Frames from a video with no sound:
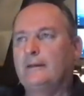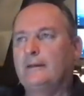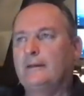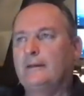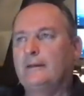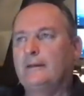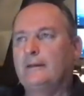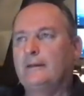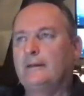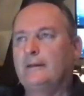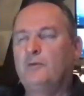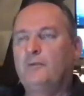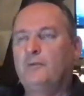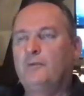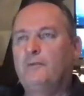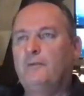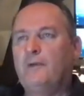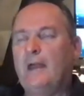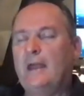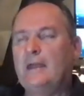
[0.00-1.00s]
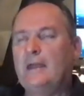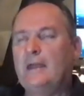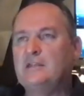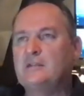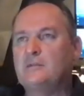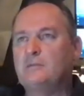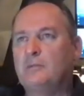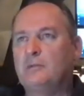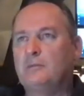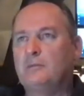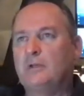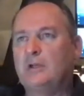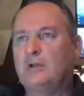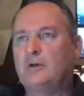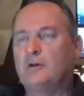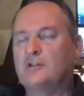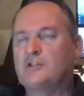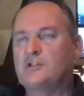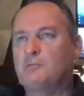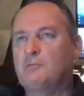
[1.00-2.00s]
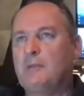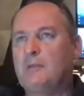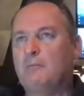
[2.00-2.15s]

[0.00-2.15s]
a new phase, because